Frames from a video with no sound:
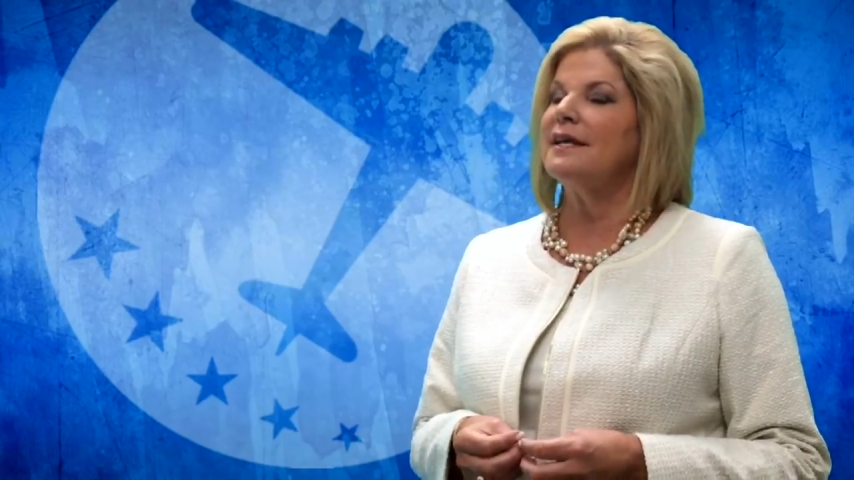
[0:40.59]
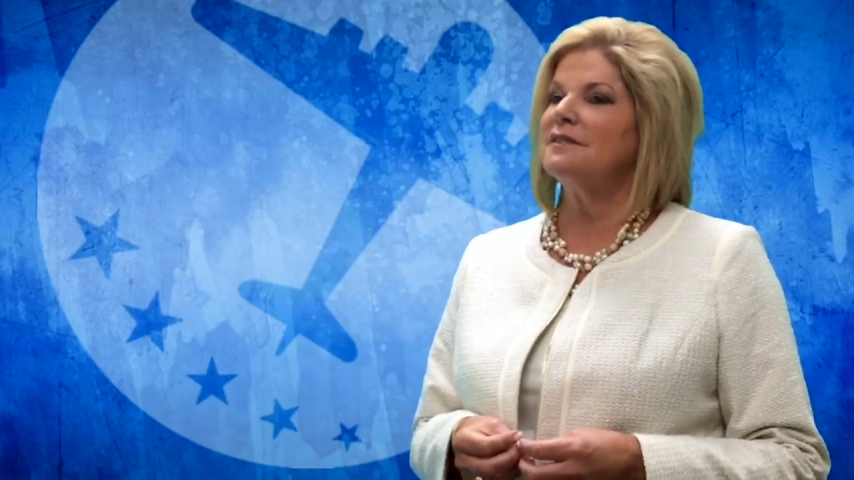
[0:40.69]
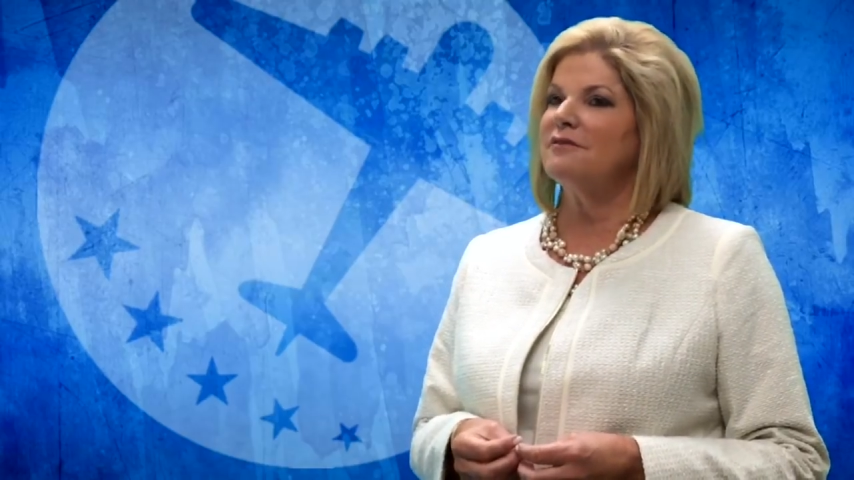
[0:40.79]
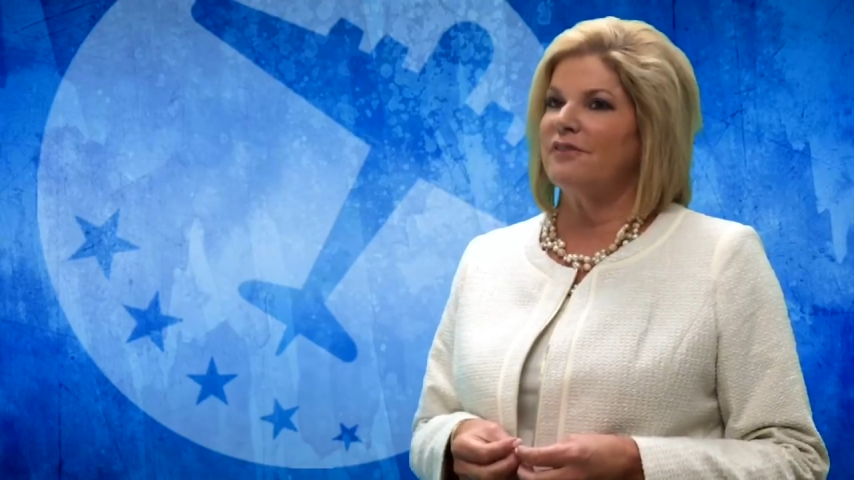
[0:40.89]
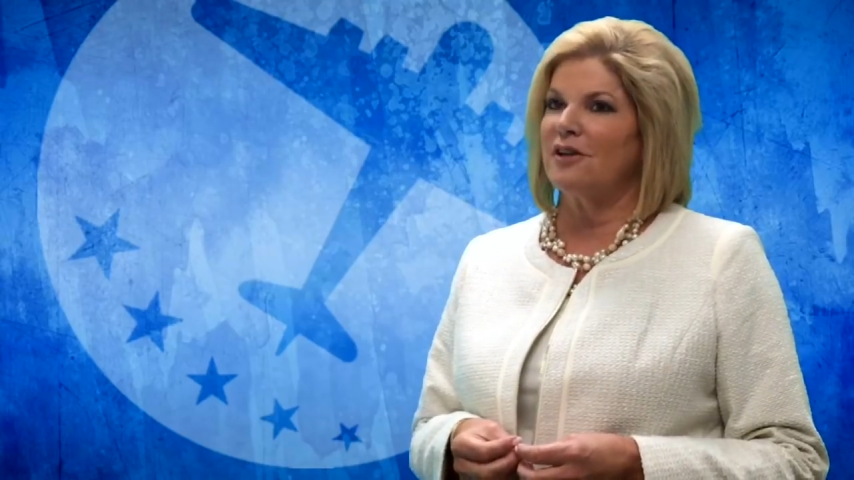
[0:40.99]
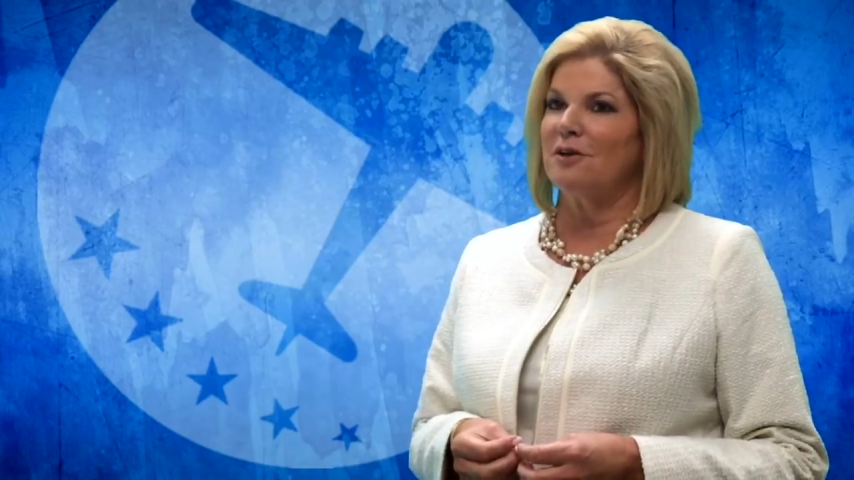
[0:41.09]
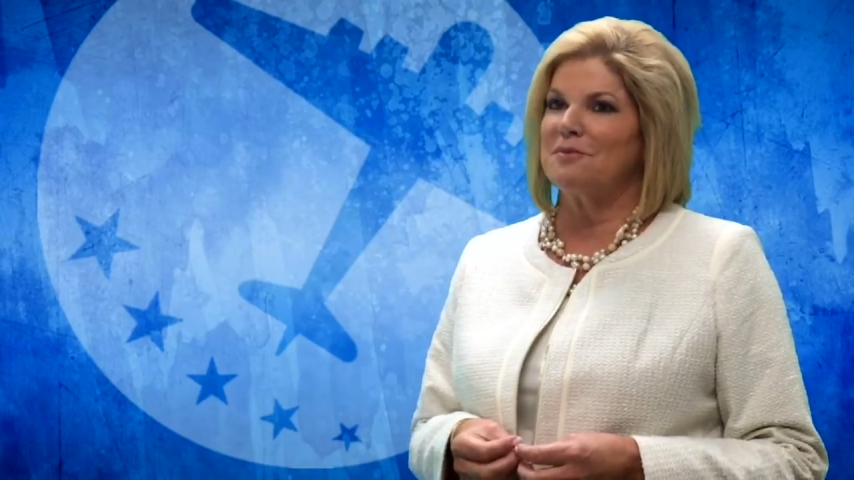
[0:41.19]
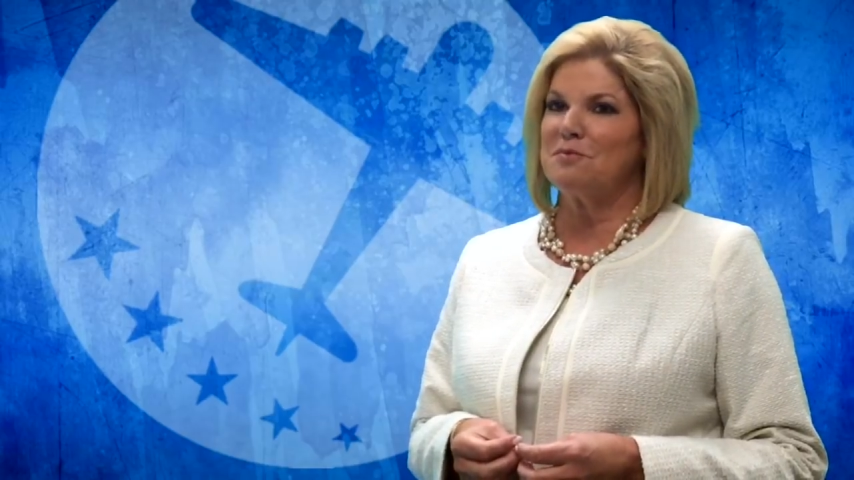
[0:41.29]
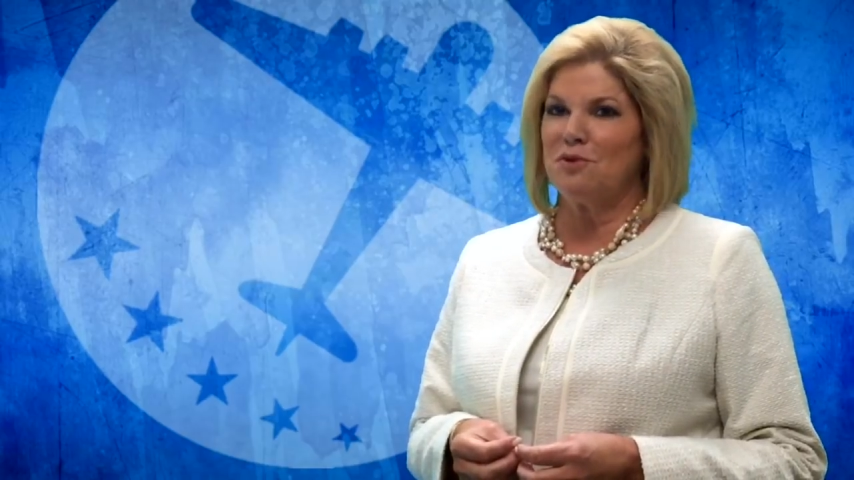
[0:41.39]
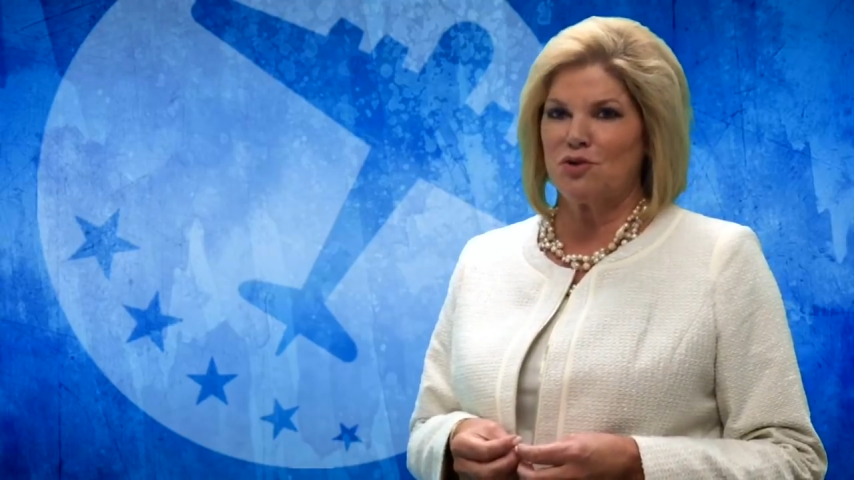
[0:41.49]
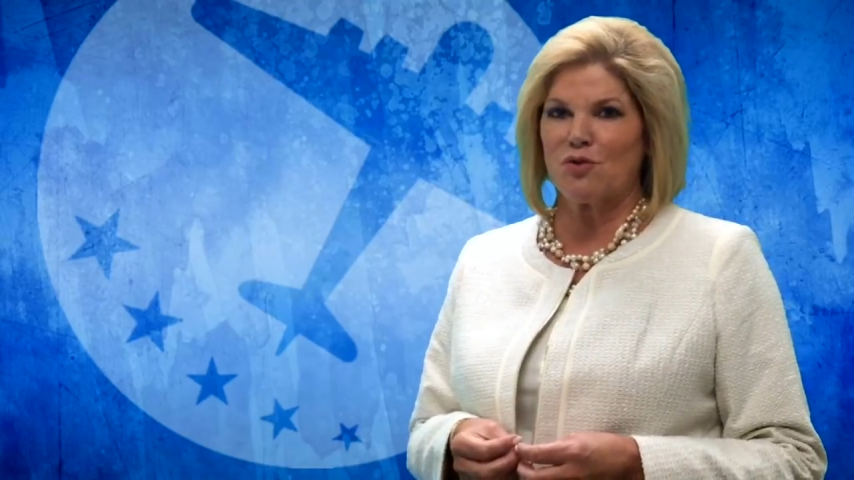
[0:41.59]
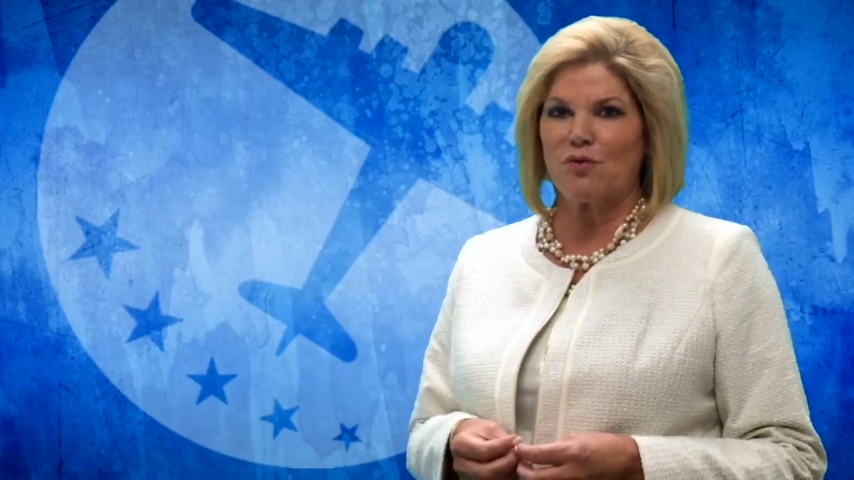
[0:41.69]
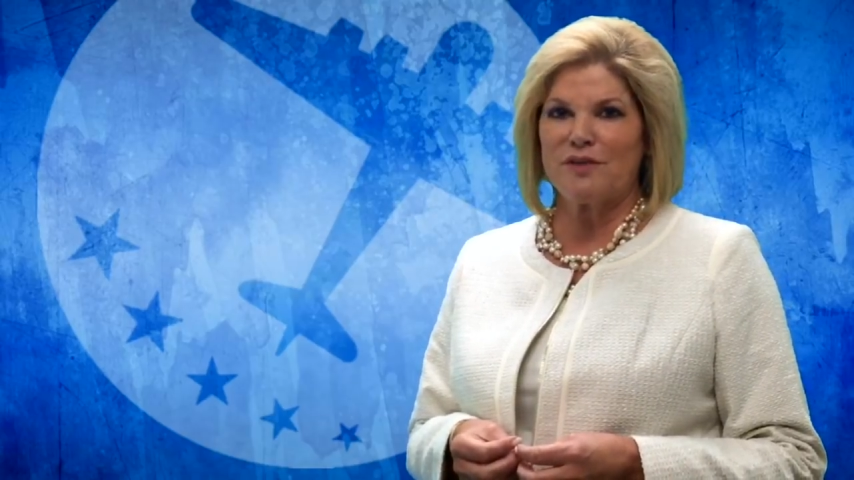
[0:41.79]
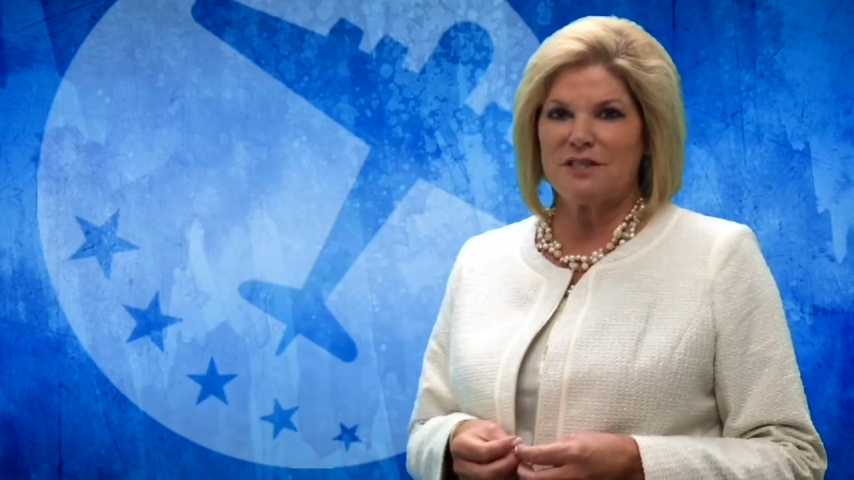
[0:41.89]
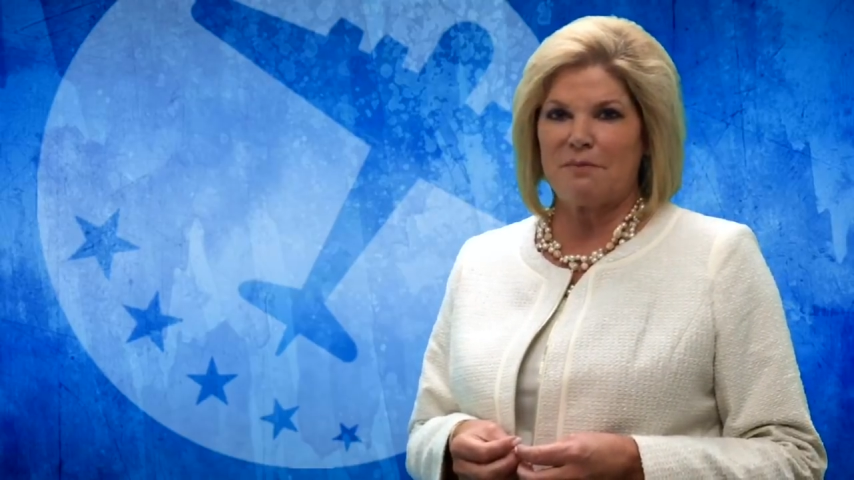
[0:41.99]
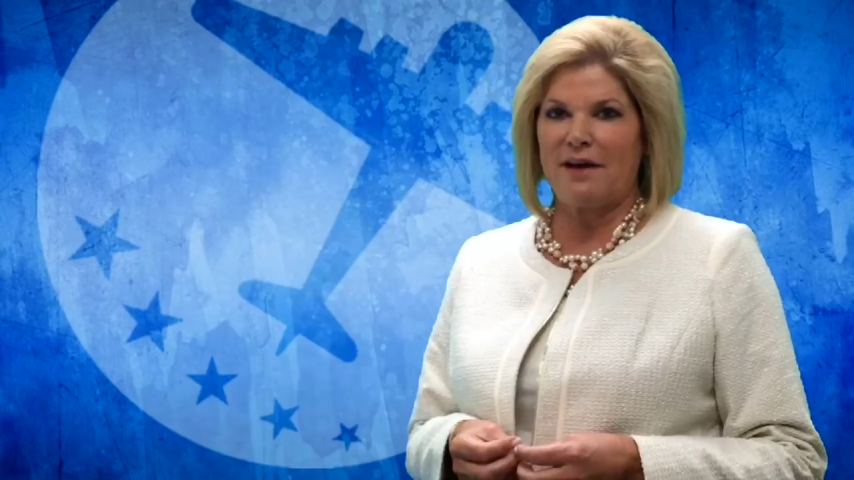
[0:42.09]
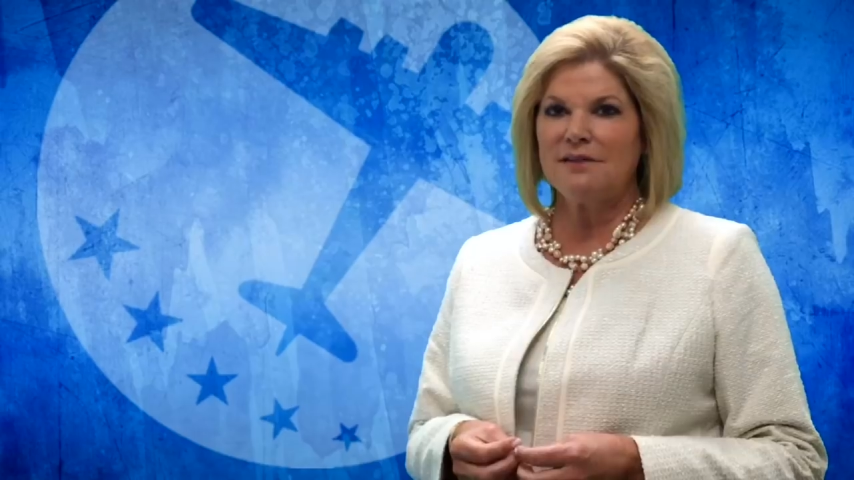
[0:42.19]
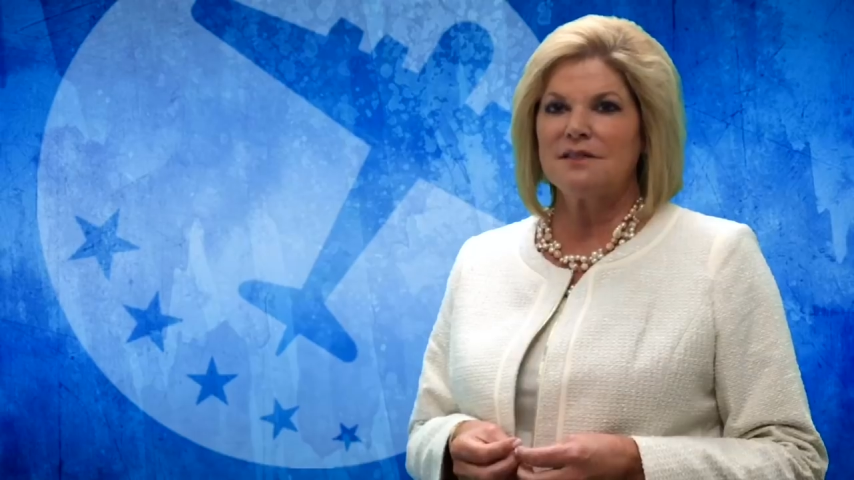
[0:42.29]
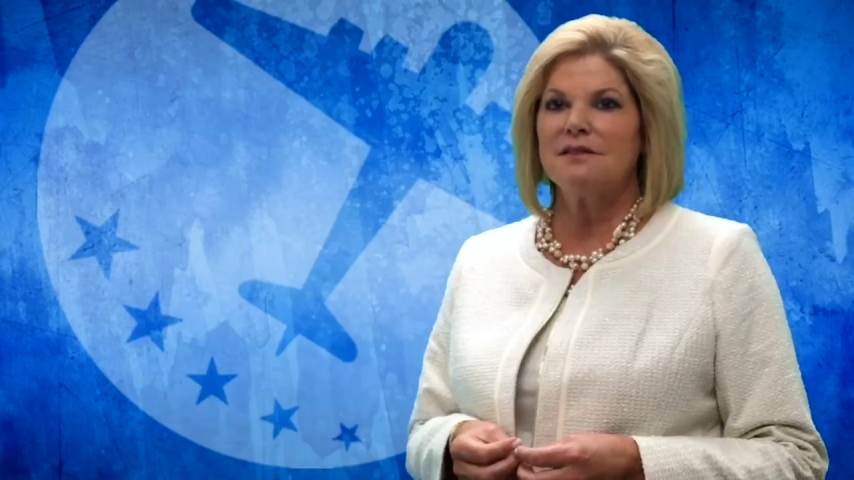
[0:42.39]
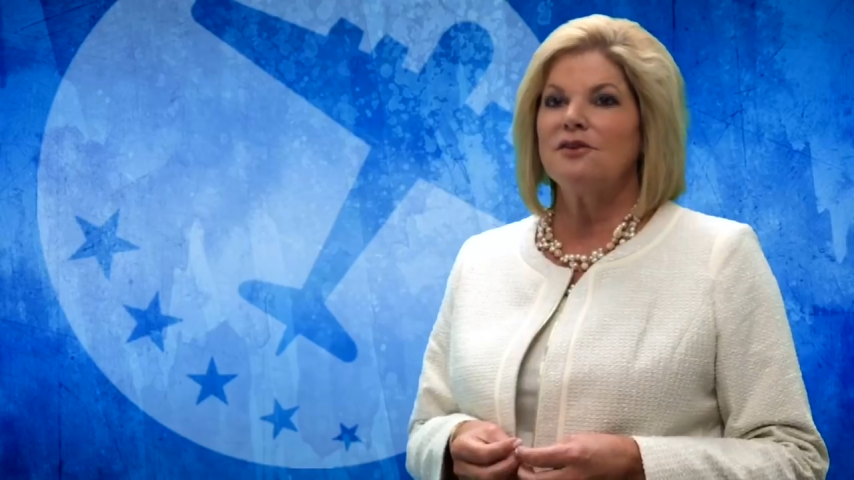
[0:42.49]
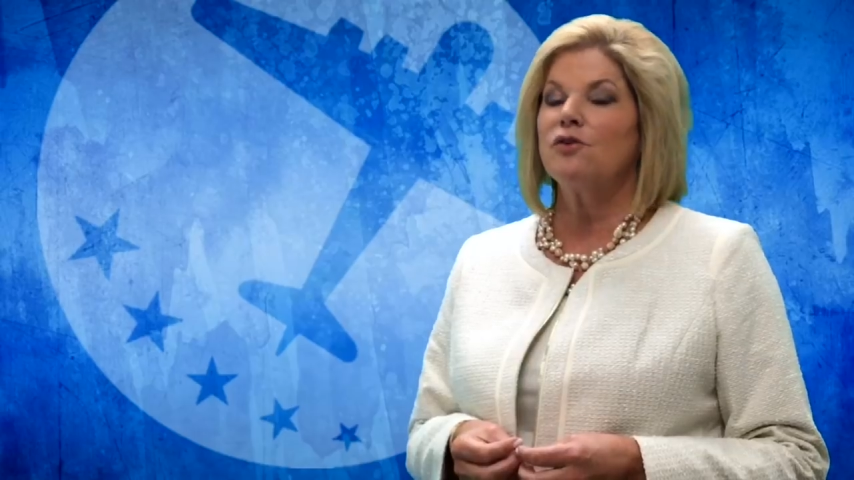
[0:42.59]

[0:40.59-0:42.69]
and develops mutual respect,